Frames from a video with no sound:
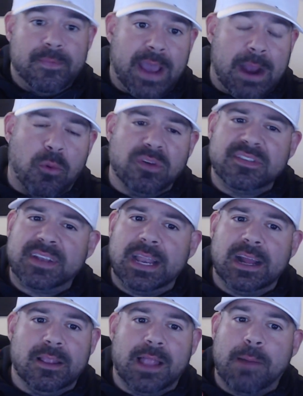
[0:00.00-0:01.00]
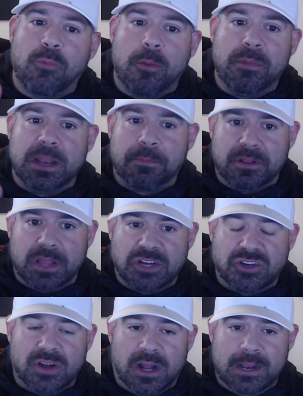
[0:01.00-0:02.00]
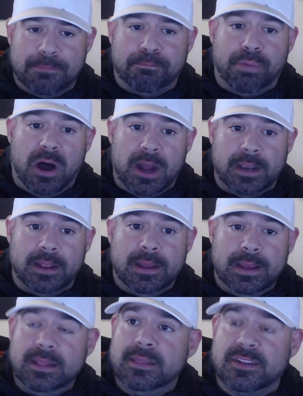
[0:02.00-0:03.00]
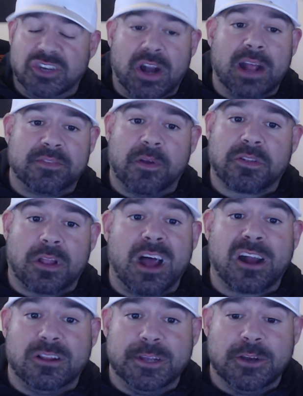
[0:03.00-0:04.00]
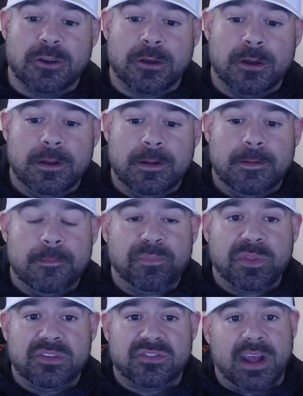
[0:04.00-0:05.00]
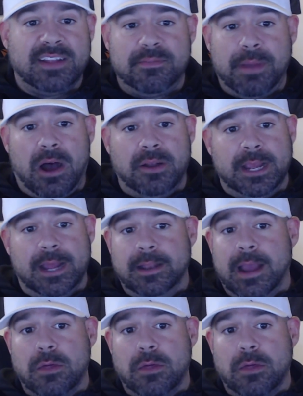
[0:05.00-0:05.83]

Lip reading: I wasn't getting a lot more manipulation on it, but the shots felt a lot cleaner. So that's about it.